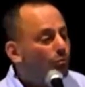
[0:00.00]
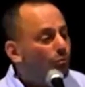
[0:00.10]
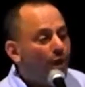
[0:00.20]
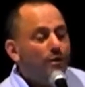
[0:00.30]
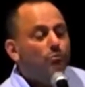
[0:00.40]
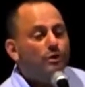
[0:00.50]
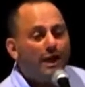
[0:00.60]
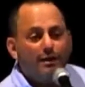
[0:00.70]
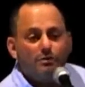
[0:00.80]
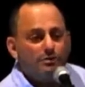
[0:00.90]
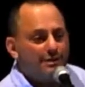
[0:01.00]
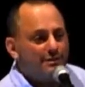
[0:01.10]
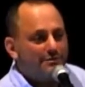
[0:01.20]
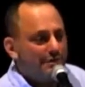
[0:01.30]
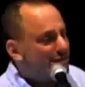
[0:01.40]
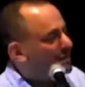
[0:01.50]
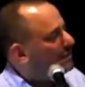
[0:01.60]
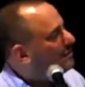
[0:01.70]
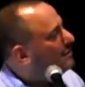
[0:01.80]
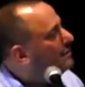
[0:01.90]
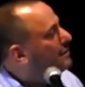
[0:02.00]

When would I consider it settled?